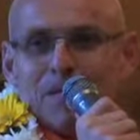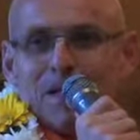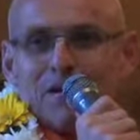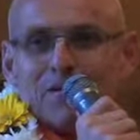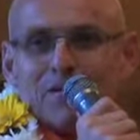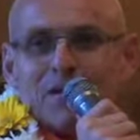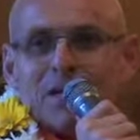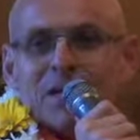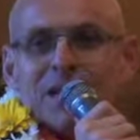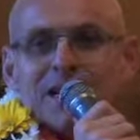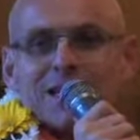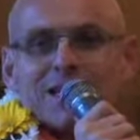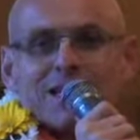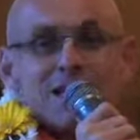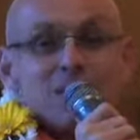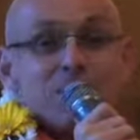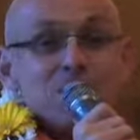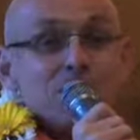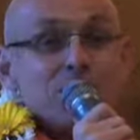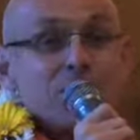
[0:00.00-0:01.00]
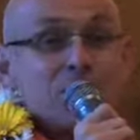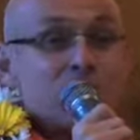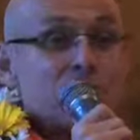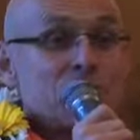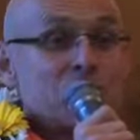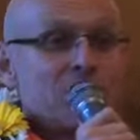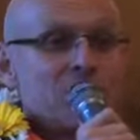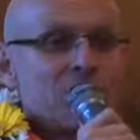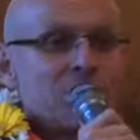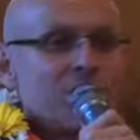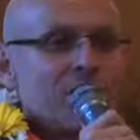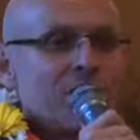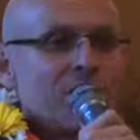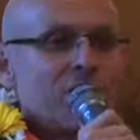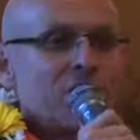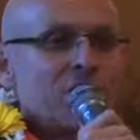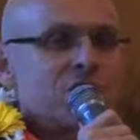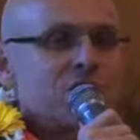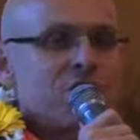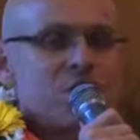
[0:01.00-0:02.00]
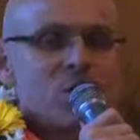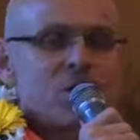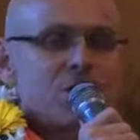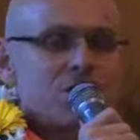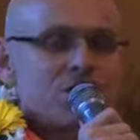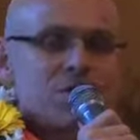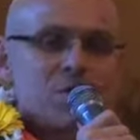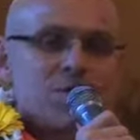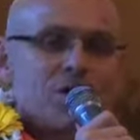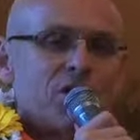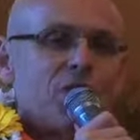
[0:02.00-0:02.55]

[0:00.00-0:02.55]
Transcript: if he gets the spiritual experience first.